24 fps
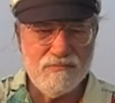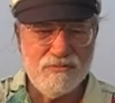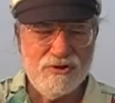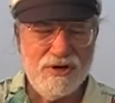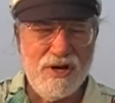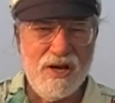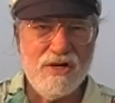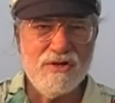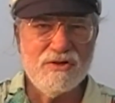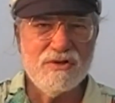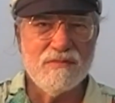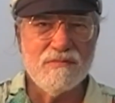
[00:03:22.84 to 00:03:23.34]

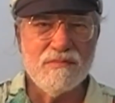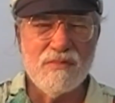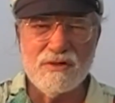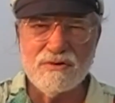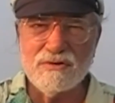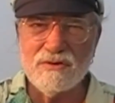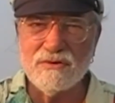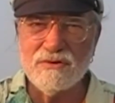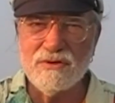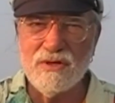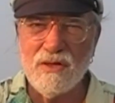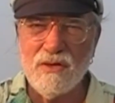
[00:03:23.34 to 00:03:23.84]
change in
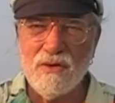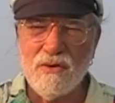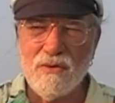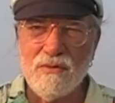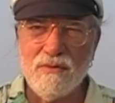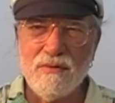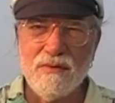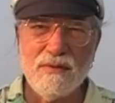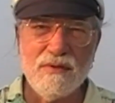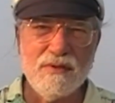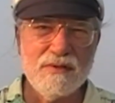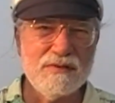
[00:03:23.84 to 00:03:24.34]
muscle
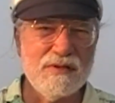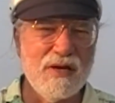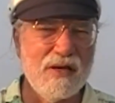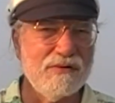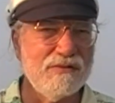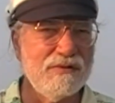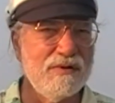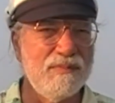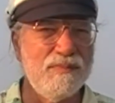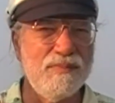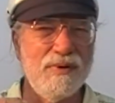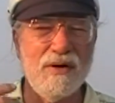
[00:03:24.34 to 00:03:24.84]
tone. It's
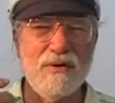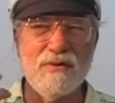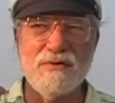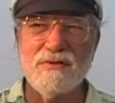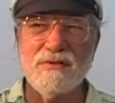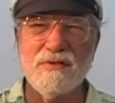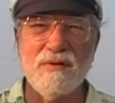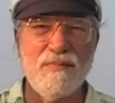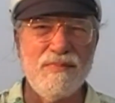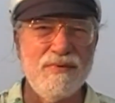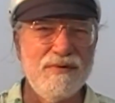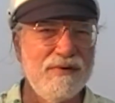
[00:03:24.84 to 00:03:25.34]
actually a
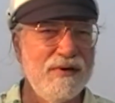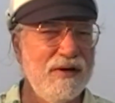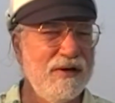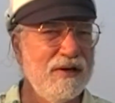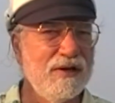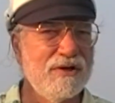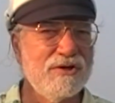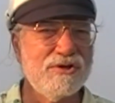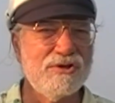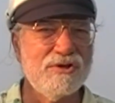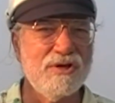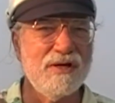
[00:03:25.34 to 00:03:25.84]

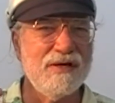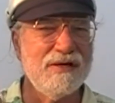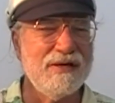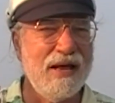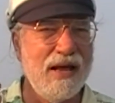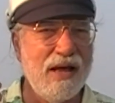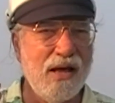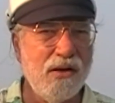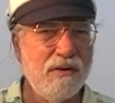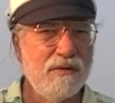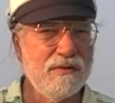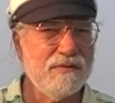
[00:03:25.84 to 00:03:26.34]
parasympathetic
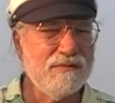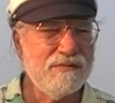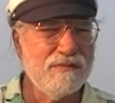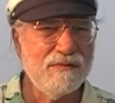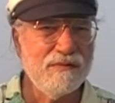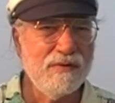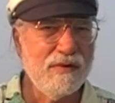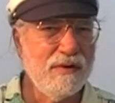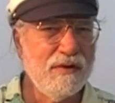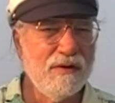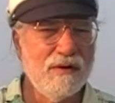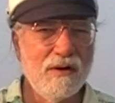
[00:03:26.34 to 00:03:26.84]
shutdown of
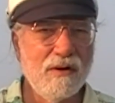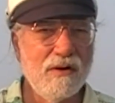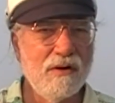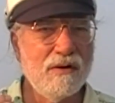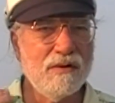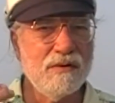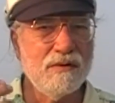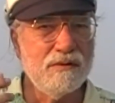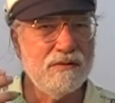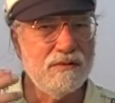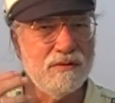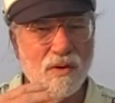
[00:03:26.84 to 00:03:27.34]

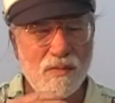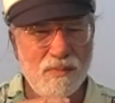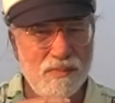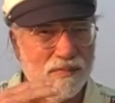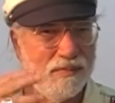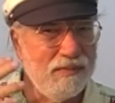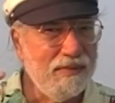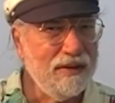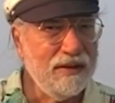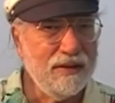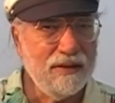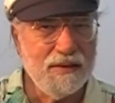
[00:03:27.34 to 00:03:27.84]
our
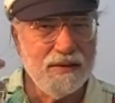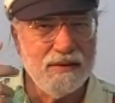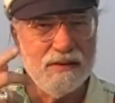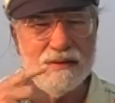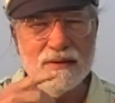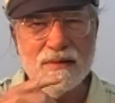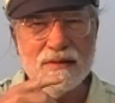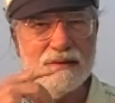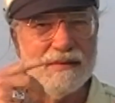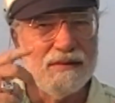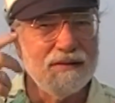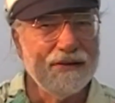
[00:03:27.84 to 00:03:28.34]
dopamine
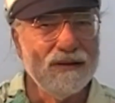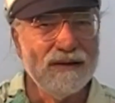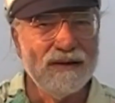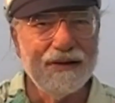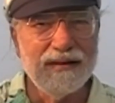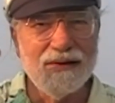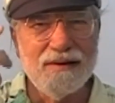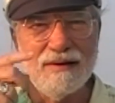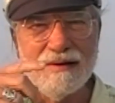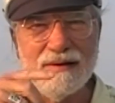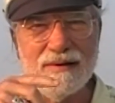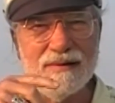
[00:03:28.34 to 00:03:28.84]

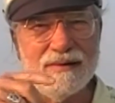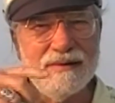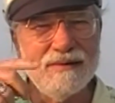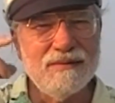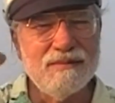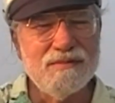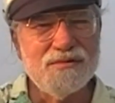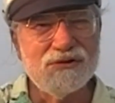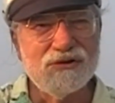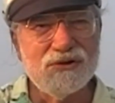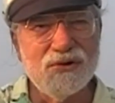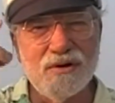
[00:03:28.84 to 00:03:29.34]

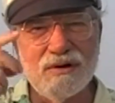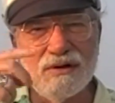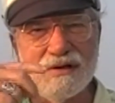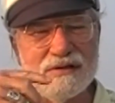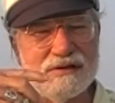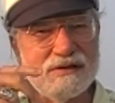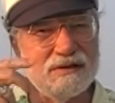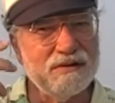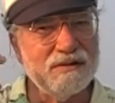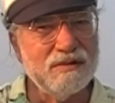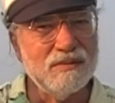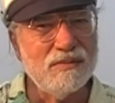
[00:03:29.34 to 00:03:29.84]

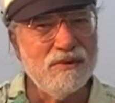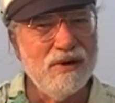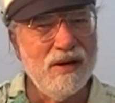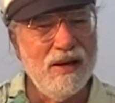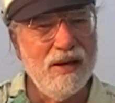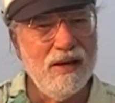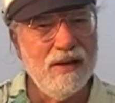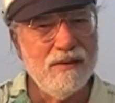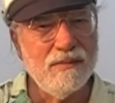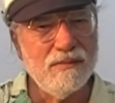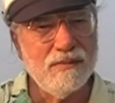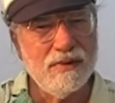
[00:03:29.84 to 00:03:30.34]
circuits in the
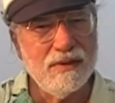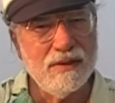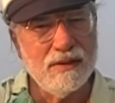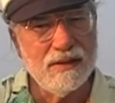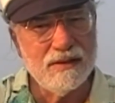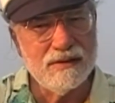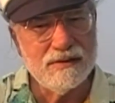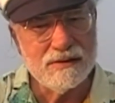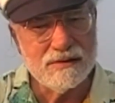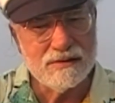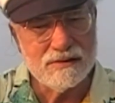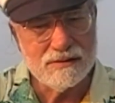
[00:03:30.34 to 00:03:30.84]
brain. We
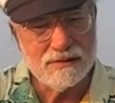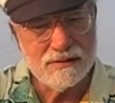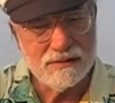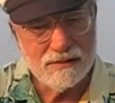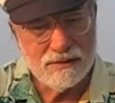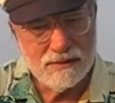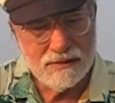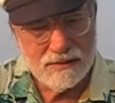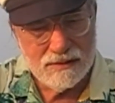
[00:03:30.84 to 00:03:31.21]
get this